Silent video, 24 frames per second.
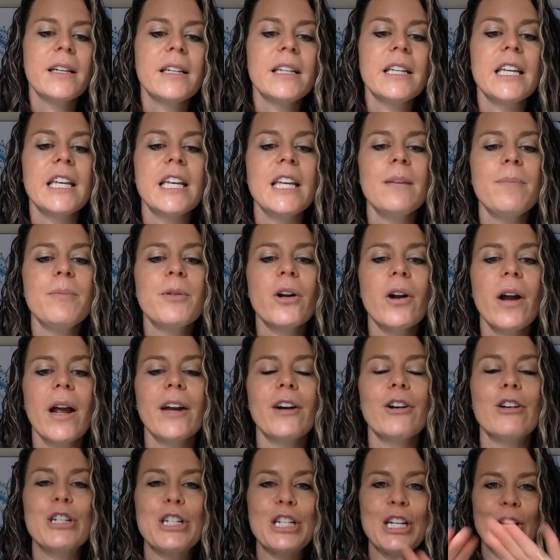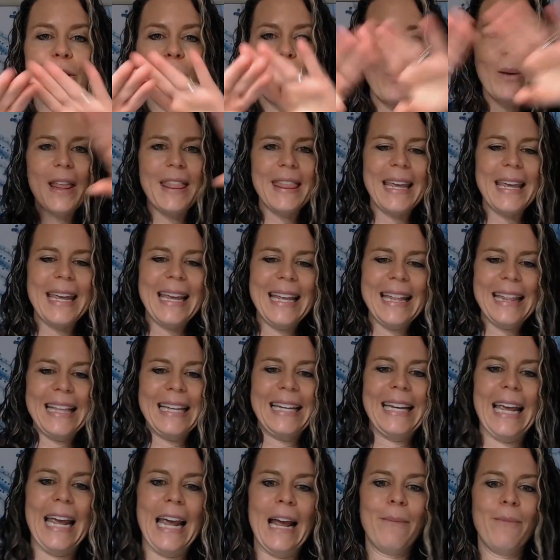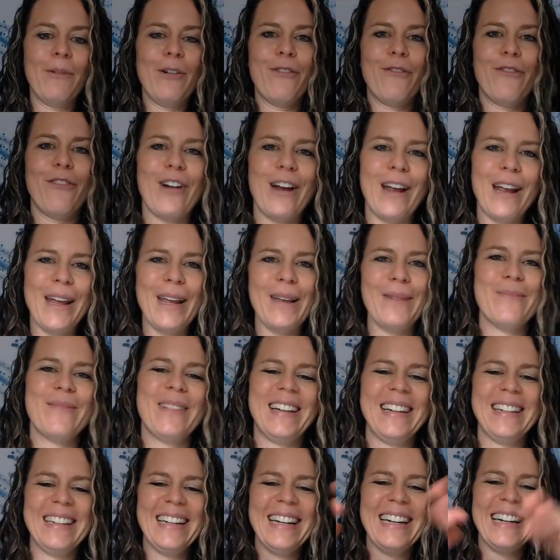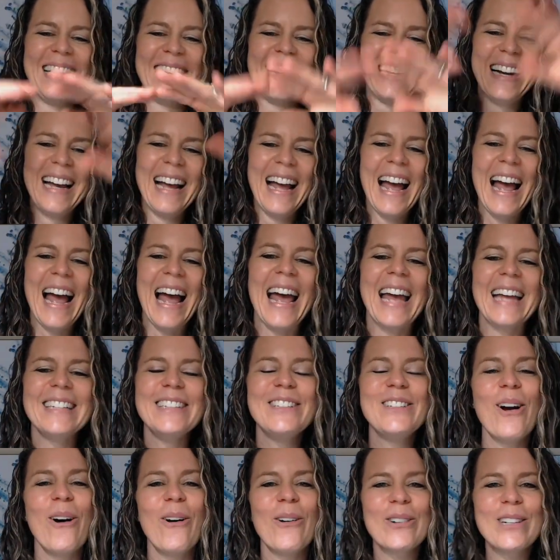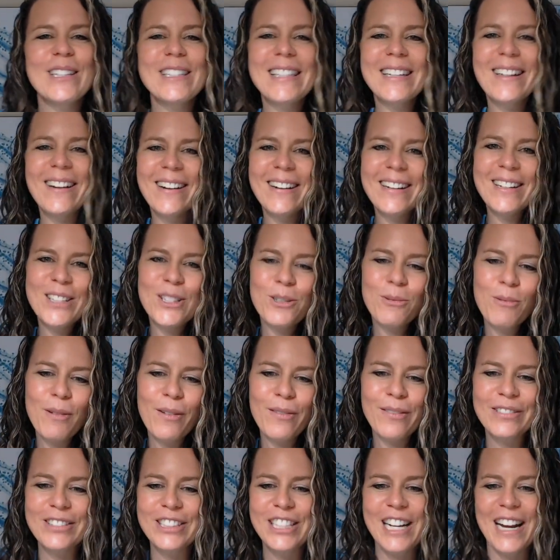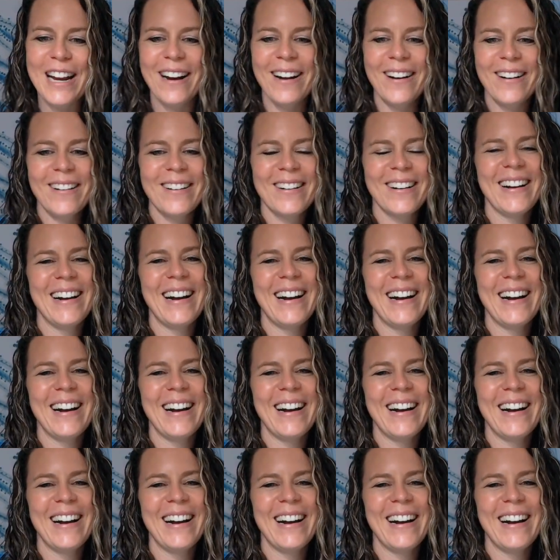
Keep your energy within the camera frame and don't sit on a swivel chair